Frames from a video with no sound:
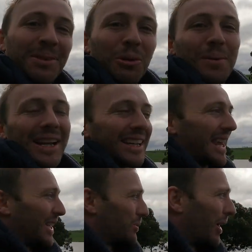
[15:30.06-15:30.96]
we'll be into
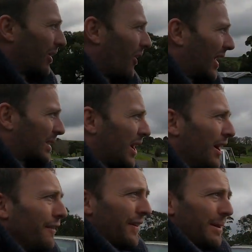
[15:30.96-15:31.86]
that as well, guys.
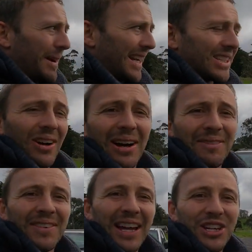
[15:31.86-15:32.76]
For the
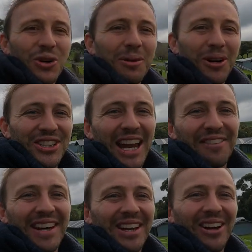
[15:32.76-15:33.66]
meantime, enjoy watching our
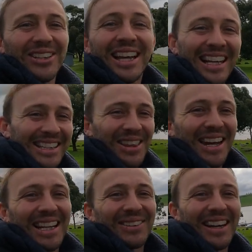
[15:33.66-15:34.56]
videos. Until the
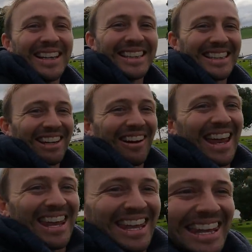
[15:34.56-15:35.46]
next one, see you around.